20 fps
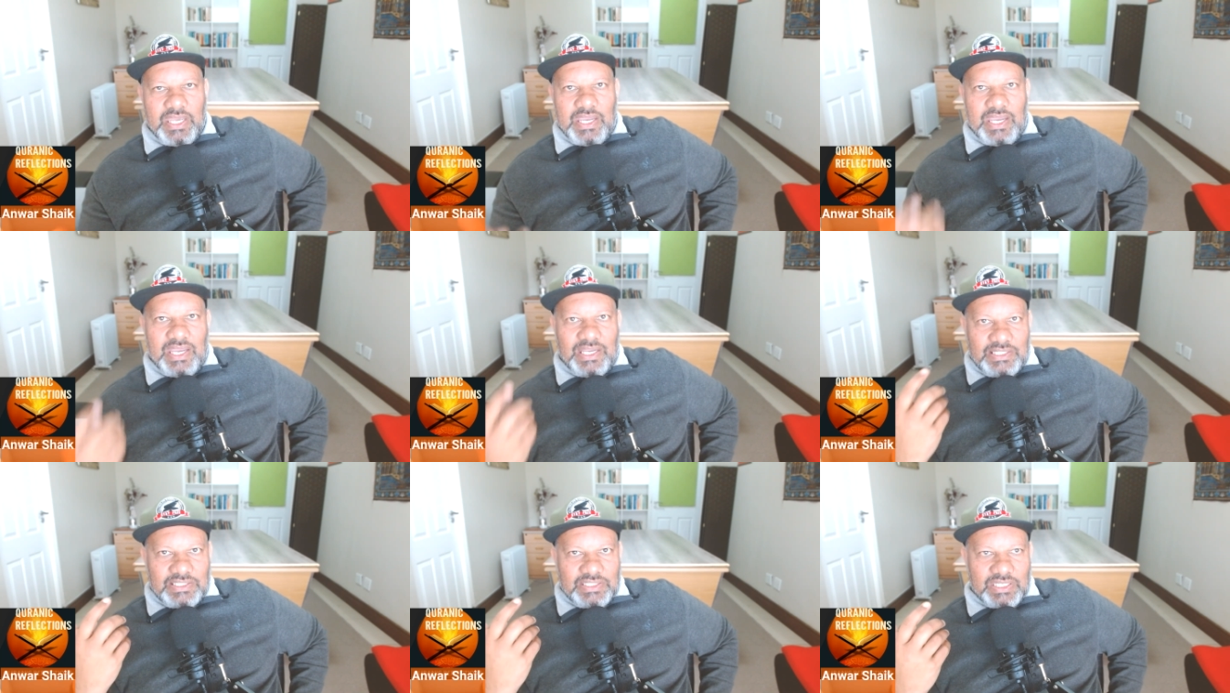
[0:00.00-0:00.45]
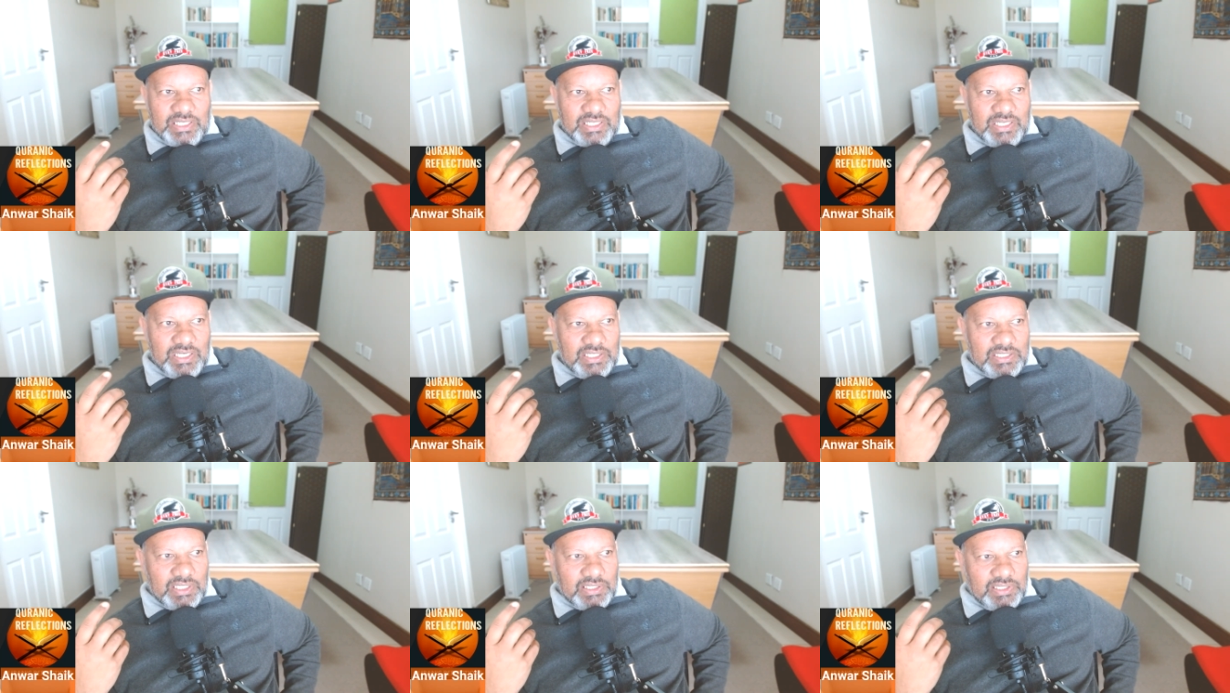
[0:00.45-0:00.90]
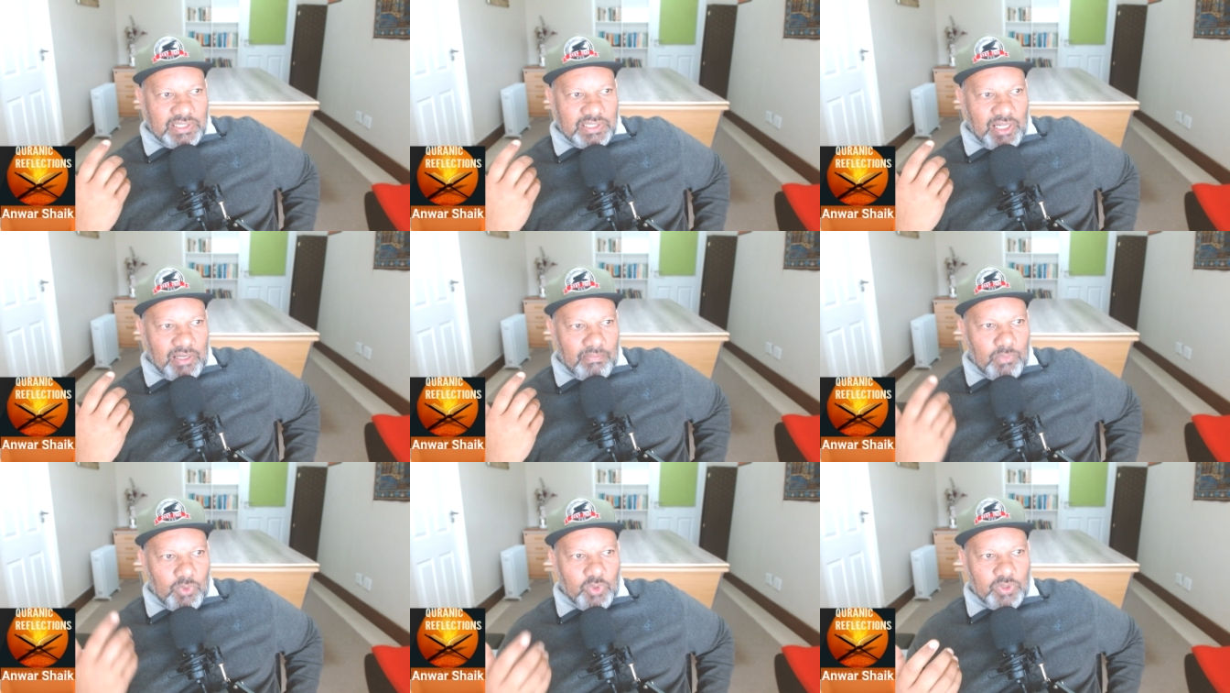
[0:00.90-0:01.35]
It's a it's a
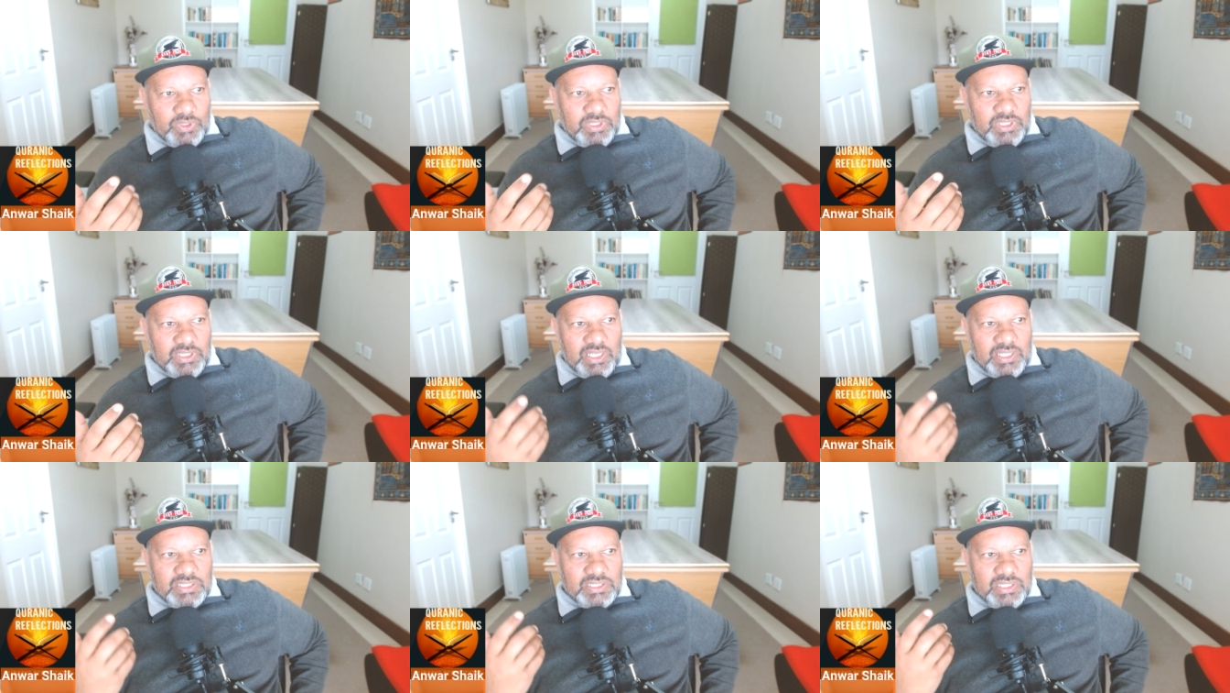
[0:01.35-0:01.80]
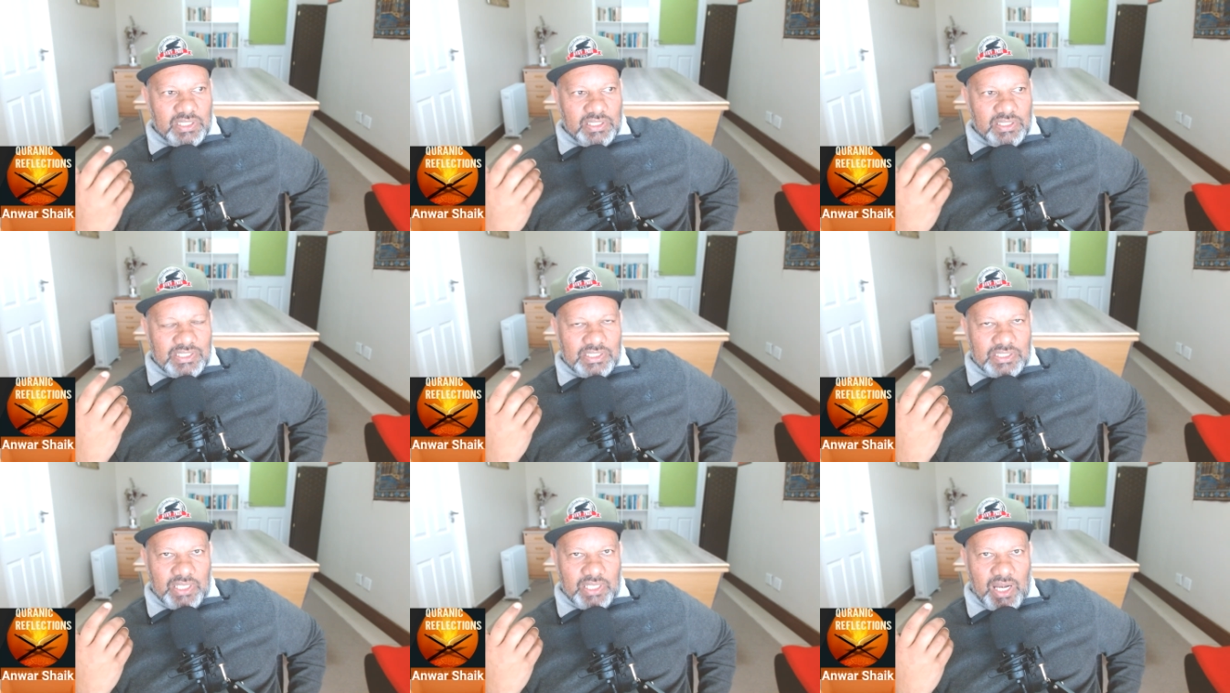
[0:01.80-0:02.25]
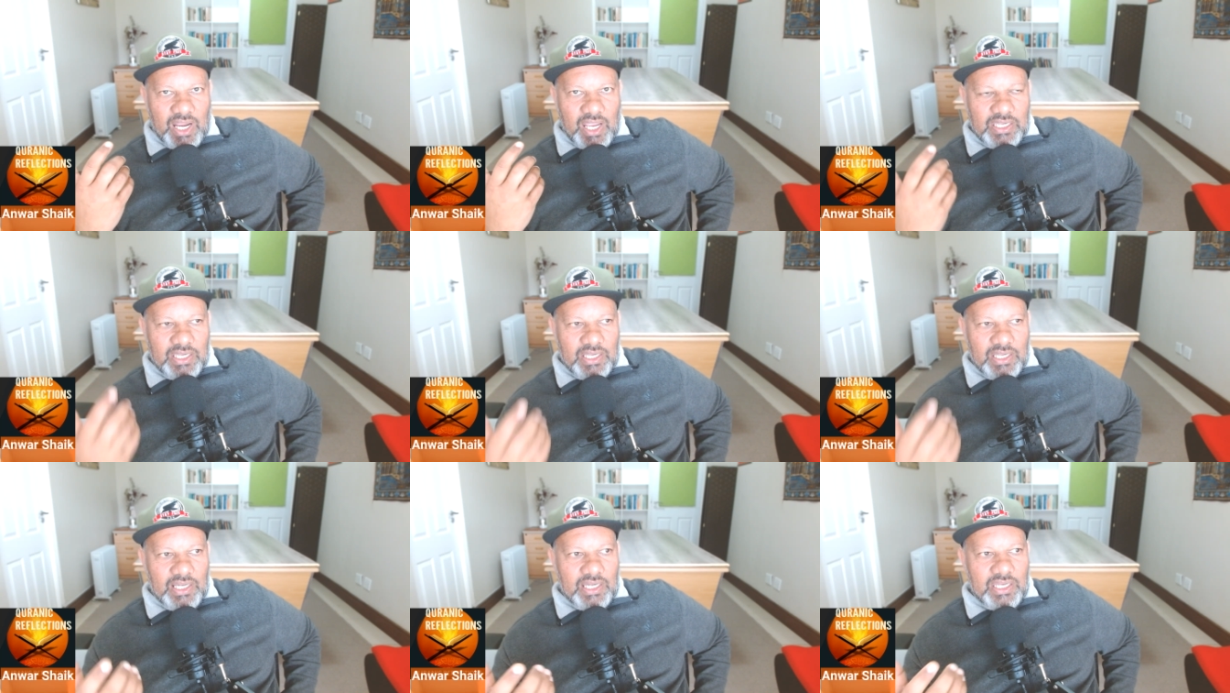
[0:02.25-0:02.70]
Talmudic, it's an
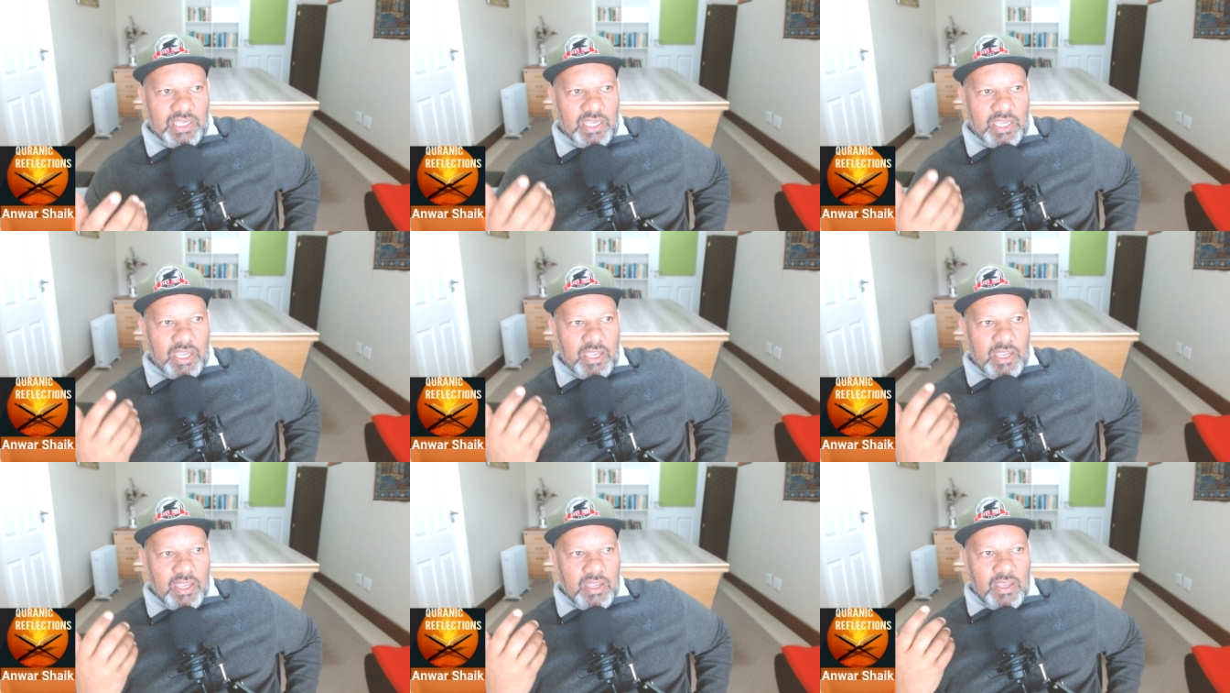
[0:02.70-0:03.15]
Israeli